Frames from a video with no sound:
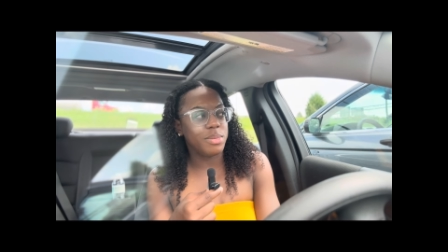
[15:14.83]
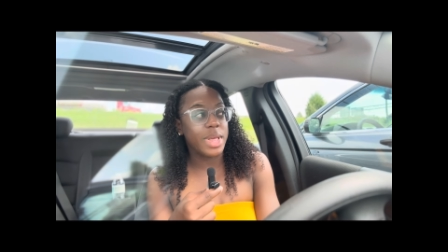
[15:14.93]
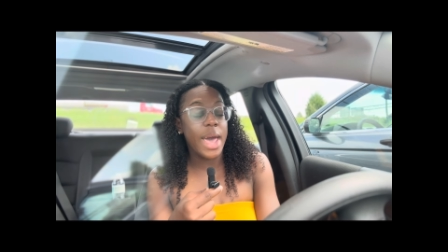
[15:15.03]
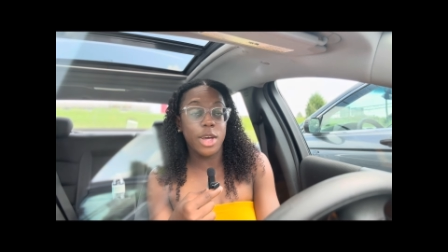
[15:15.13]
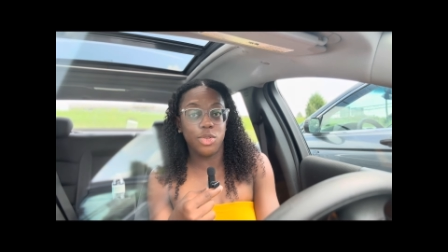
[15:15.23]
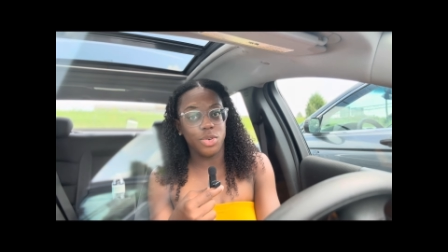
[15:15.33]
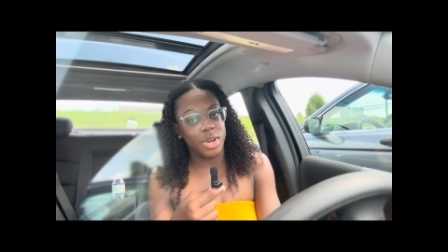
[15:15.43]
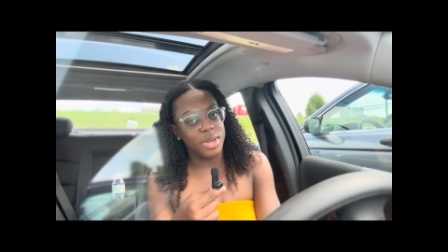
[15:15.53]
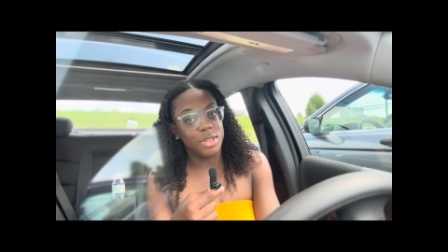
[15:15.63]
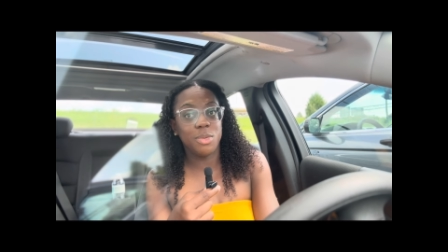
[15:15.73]
the
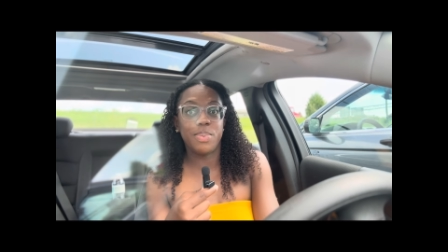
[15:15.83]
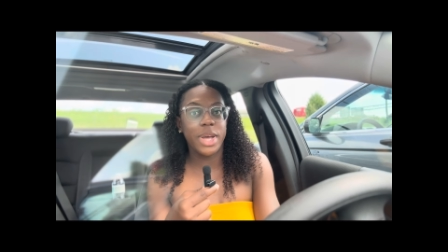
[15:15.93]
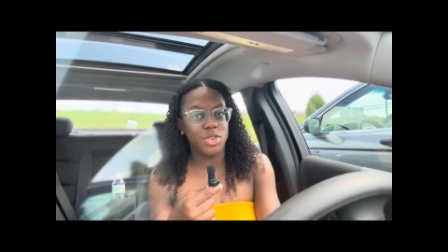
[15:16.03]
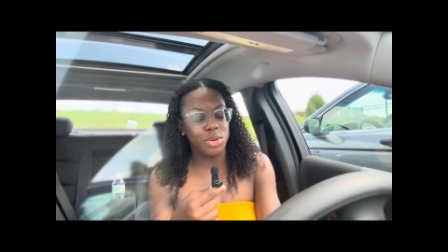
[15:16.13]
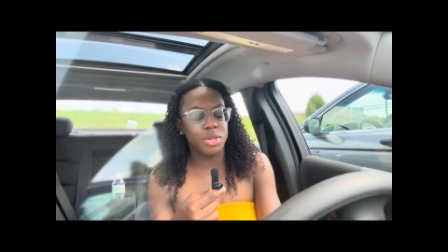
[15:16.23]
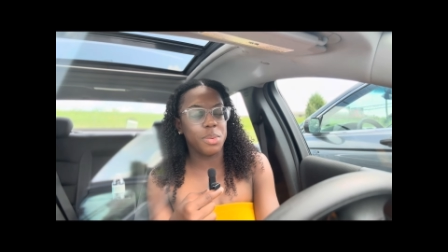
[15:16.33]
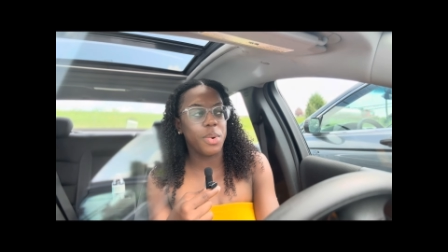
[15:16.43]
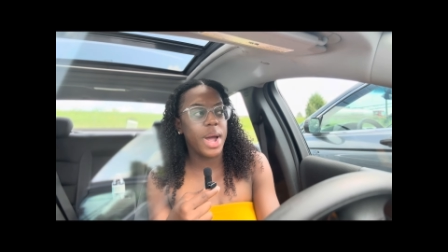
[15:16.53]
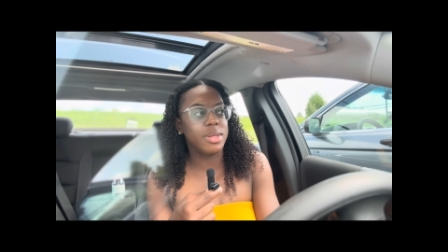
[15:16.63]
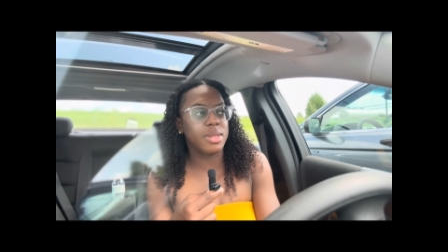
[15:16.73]
extra special
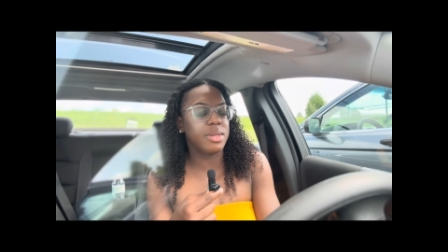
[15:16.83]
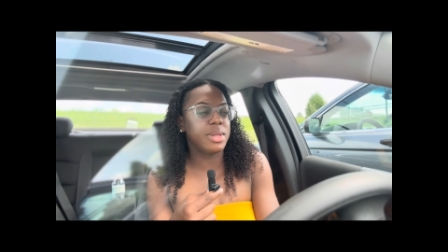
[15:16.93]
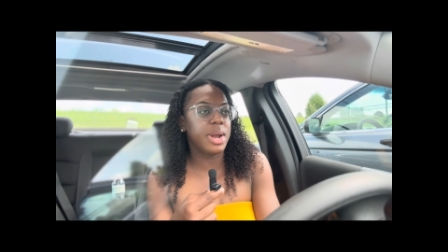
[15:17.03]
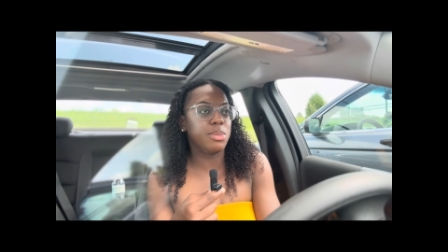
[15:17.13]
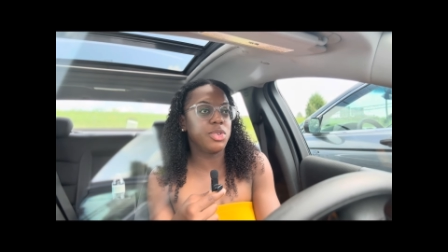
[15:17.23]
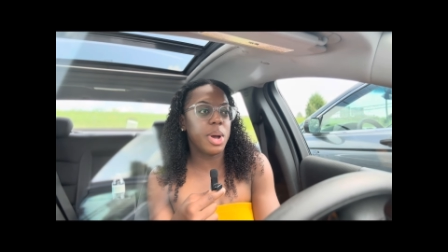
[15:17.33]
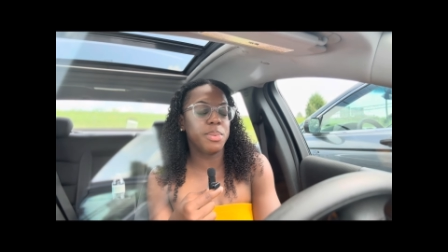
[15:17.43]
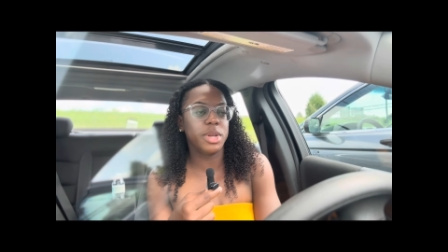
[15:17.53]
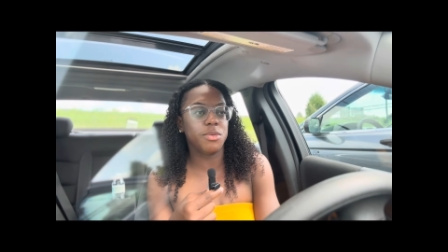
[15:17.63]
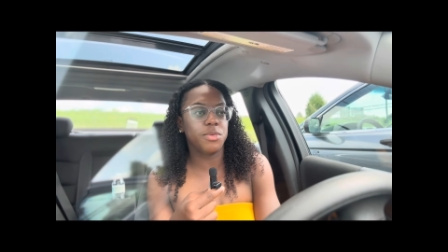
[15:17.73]
surprises that I'm
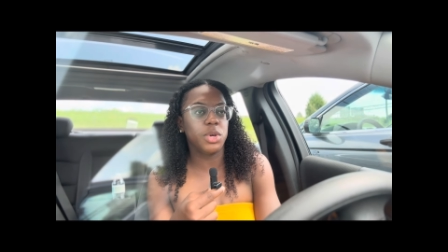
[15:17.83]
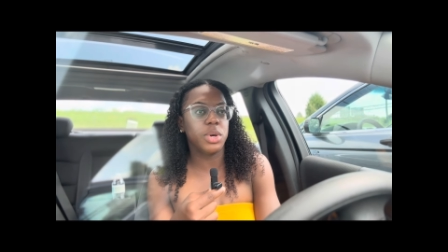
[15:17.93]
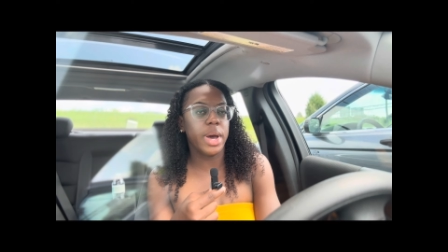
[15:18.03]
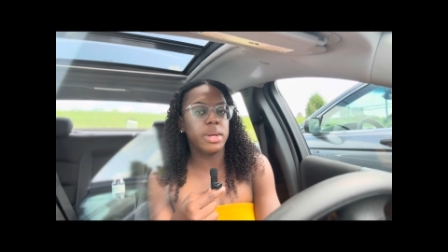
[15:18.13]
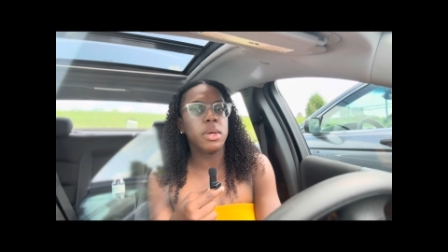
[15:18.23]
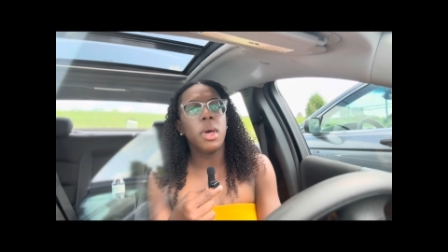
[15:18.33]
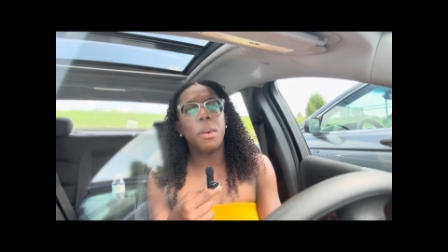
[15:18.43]
dropping in for you guys.